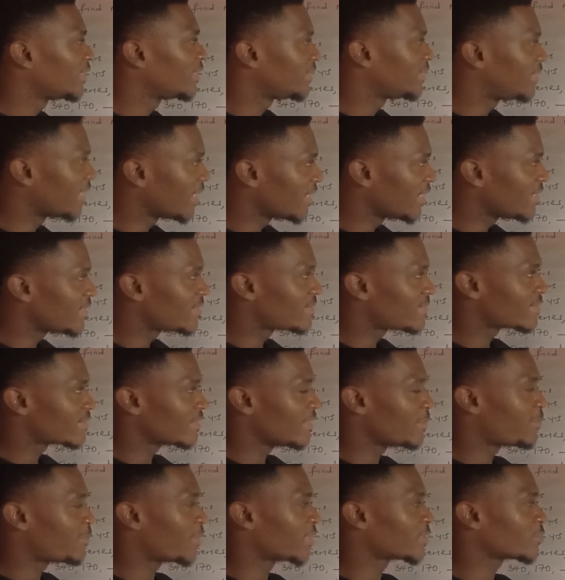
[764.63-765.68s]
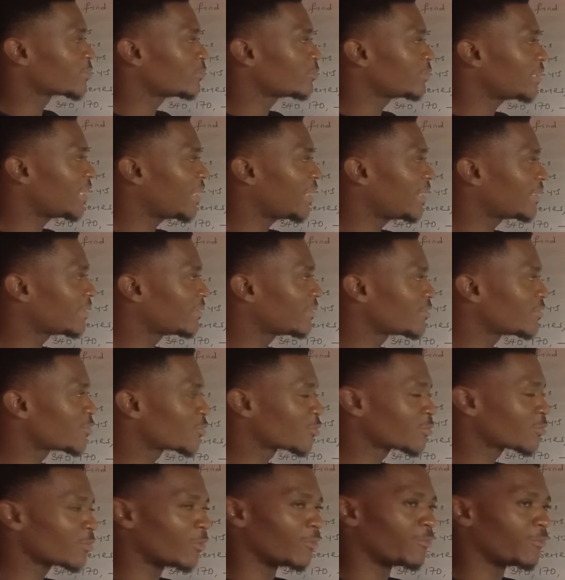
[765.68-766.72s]
there is a particular
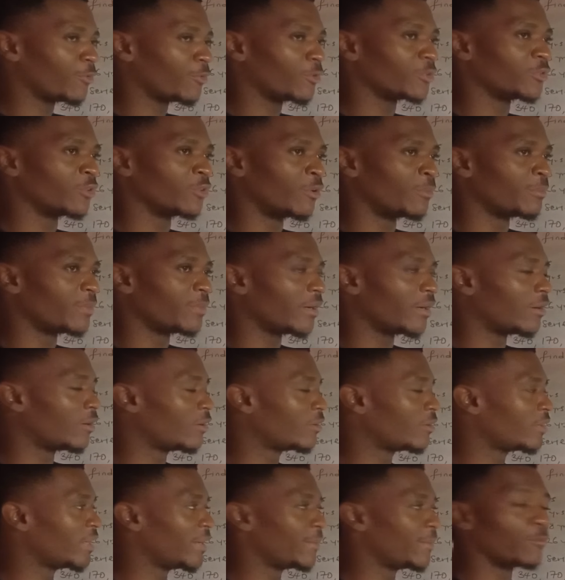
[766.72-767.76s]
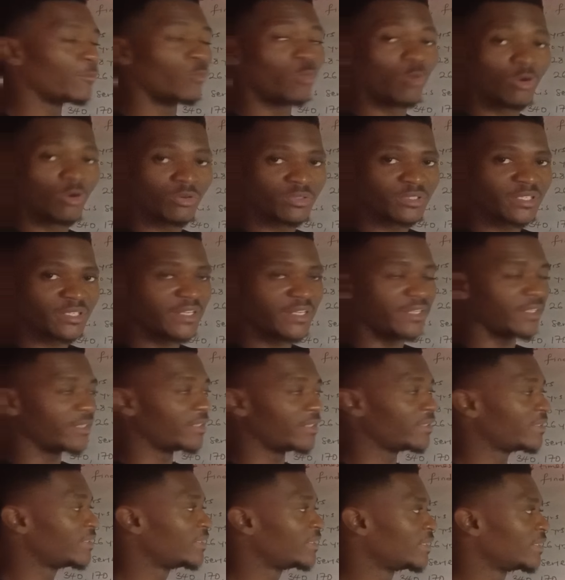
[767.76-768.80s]
stuff or number or word
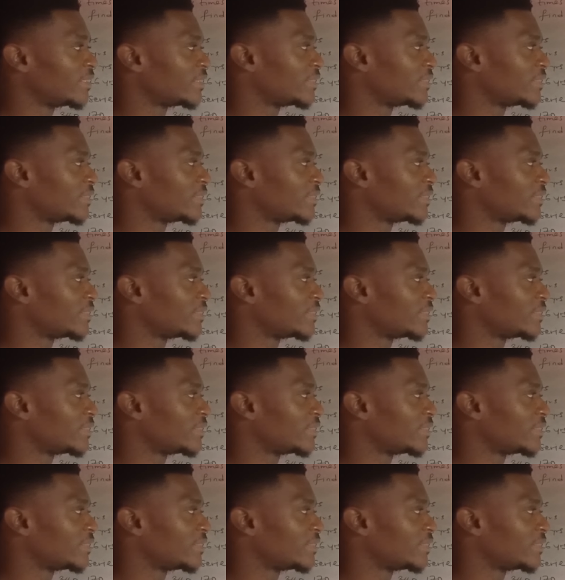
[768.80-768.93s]
here